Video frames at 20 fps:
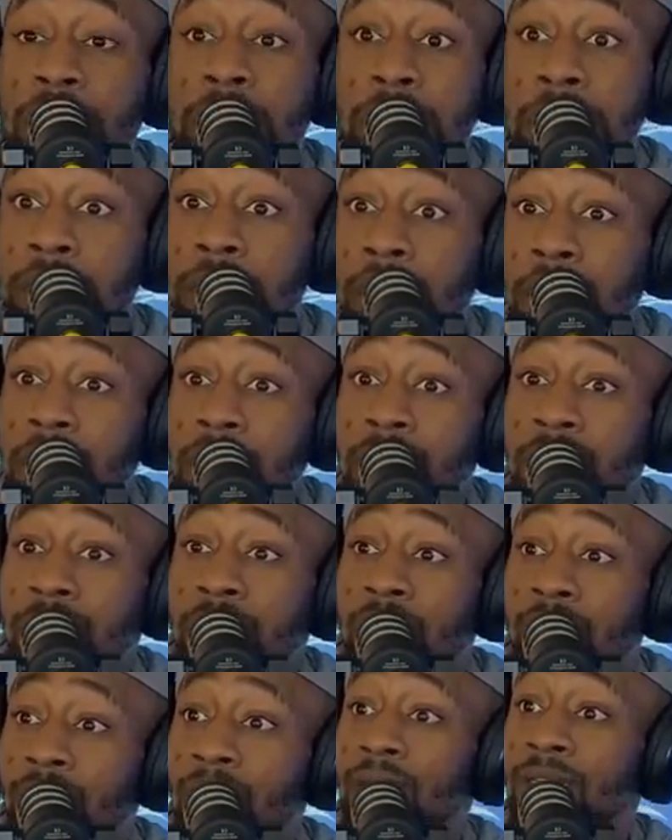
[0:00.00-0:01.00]
Jesus,
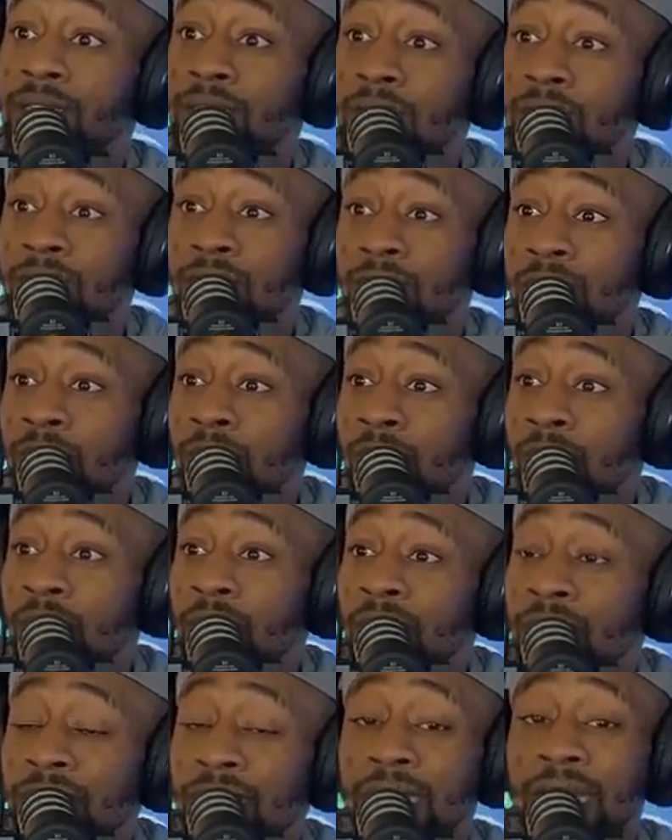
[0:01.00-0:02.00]
dare I say,
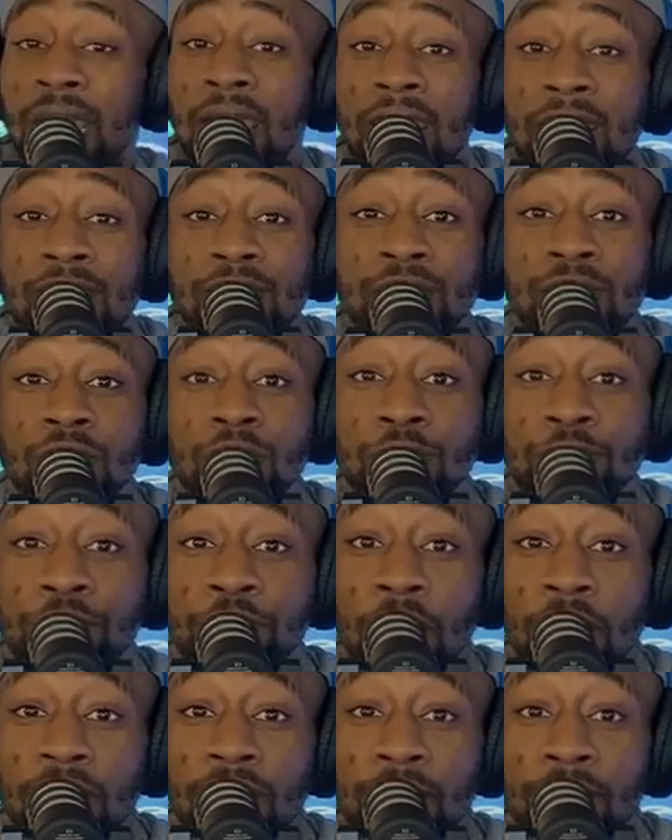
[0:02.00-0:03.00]
the Kansas
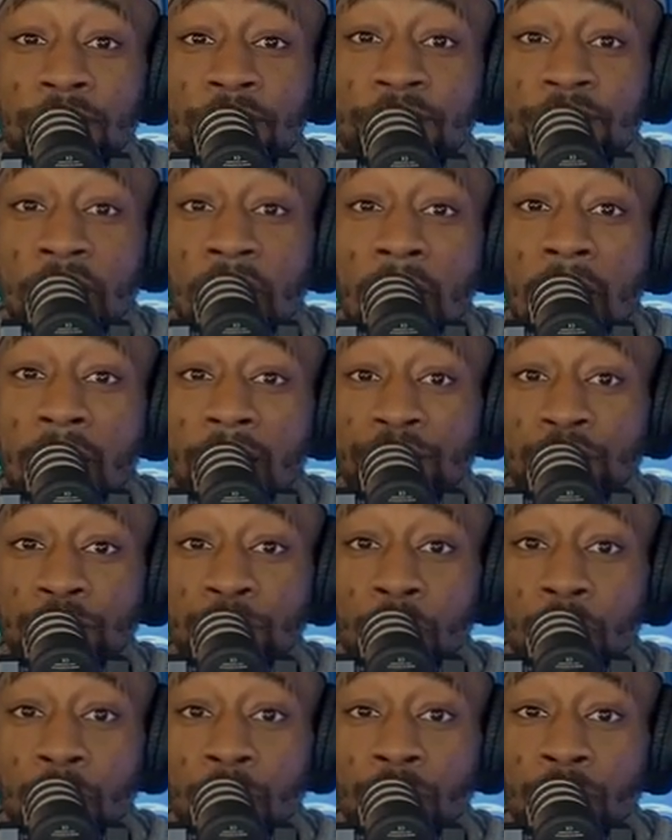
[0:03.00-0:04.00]
fucking 5s,
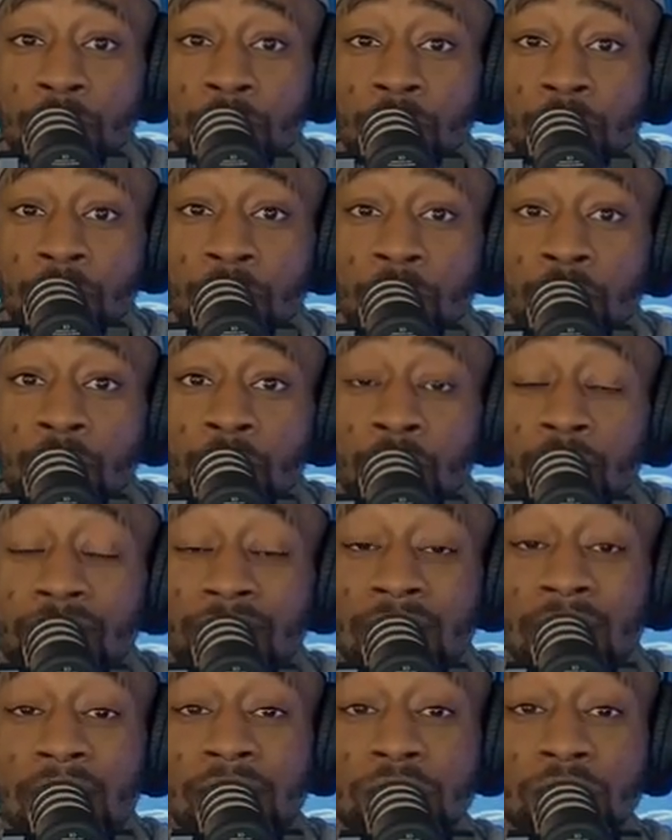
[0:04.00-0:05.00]
bro. A
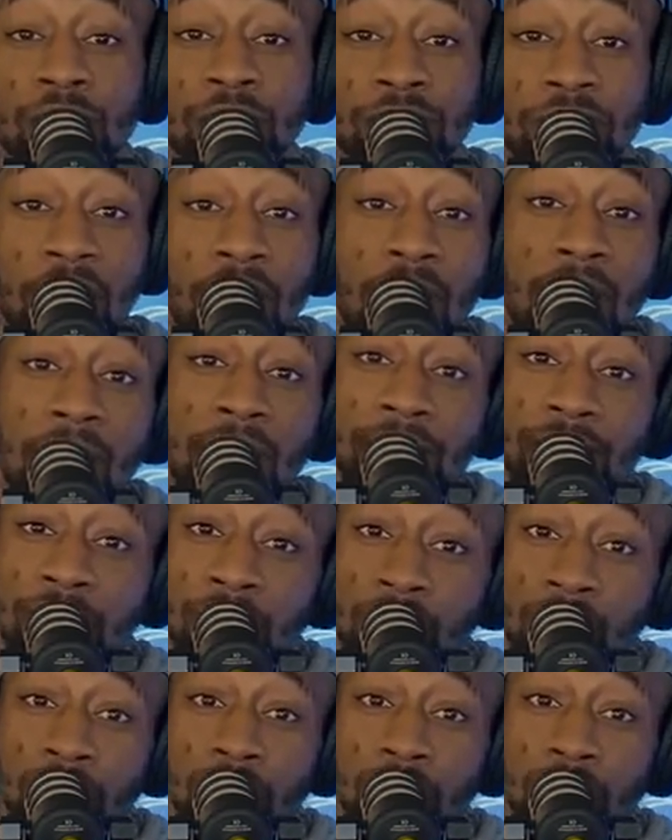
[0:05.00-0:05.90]
Kansas 5